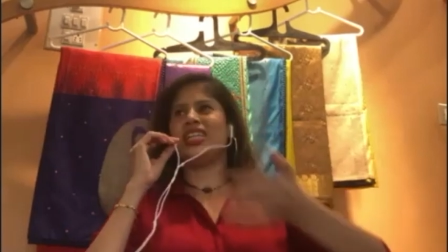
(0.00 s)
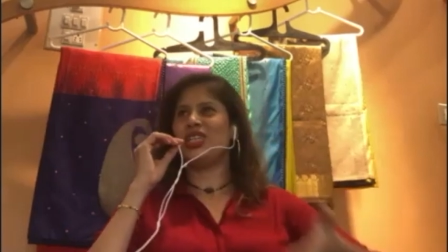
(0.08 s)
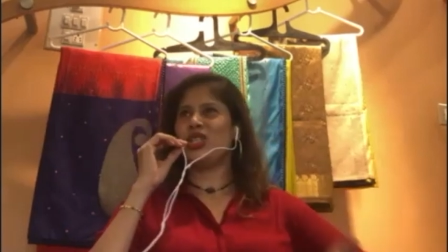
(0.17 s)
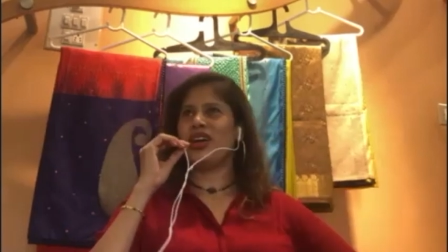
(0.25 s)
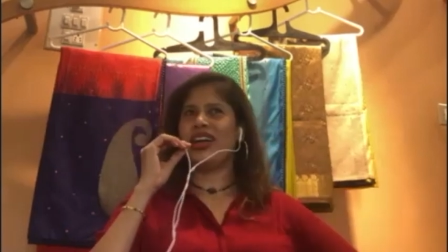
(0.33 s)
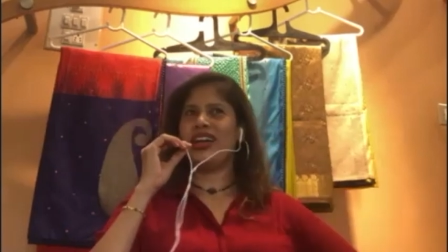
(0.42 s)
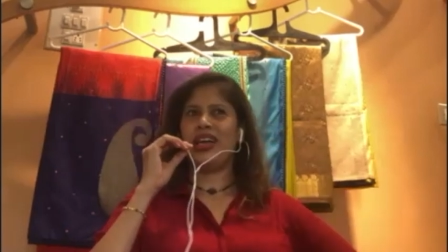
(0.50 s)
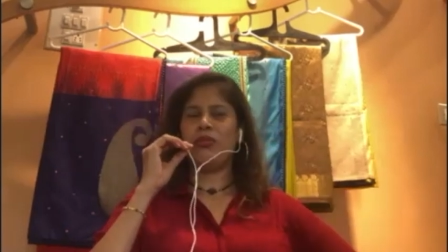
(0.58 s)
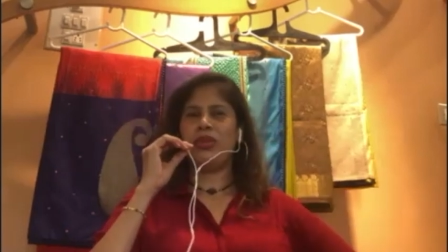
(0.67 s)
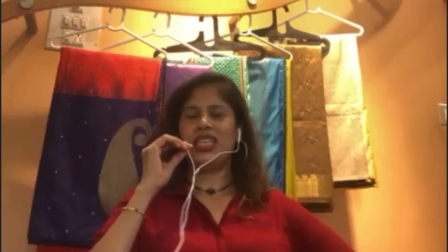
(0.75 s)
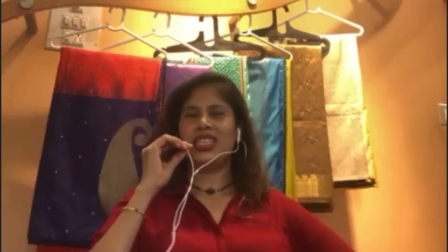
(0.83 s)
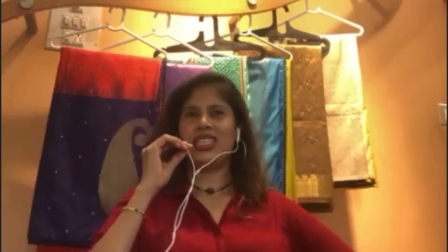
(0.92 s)
joined
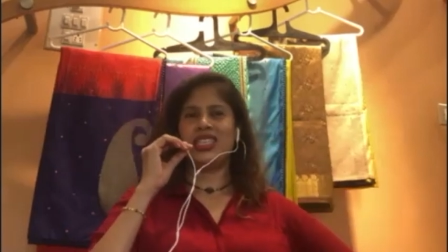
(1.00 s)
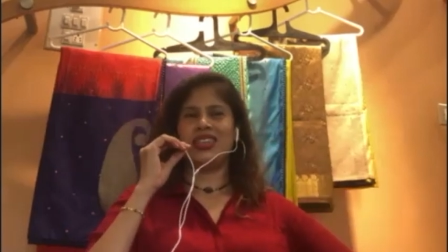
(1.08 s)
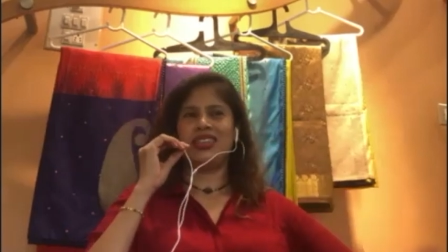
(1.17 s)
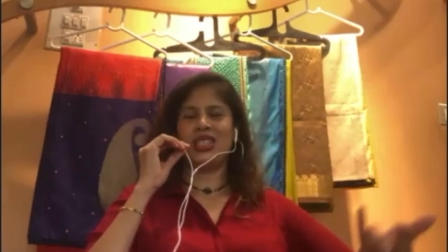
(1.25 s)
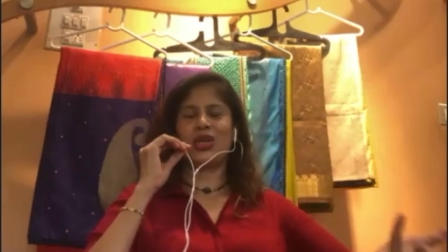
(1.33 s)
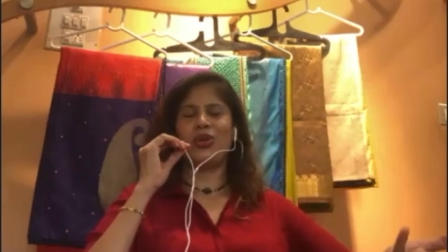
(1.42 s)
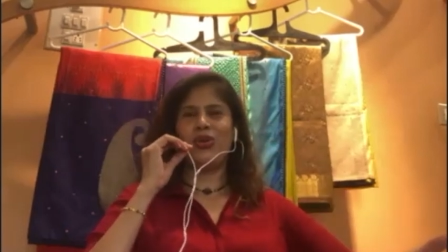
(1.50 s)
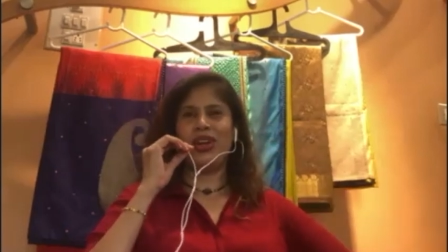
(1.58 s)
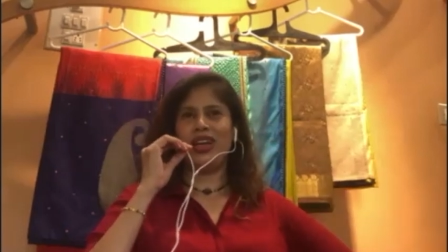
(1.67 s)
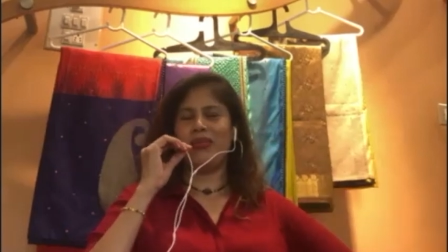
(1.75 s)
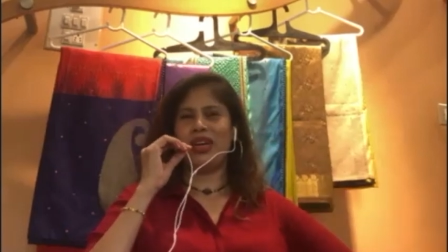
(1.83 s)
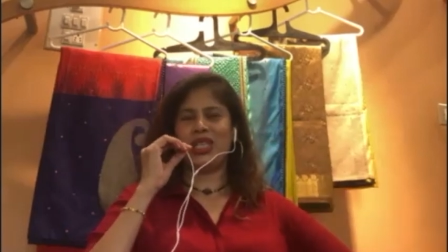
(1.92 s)
NPS school
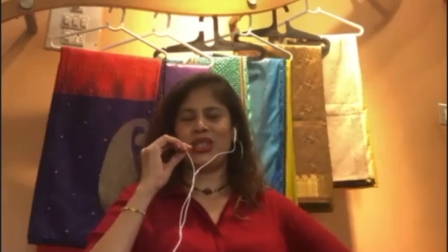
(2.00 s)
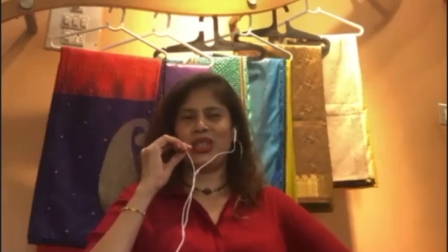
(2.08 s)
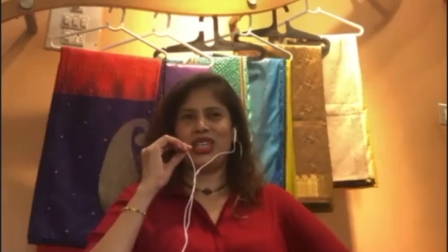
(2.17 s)
in Mysore,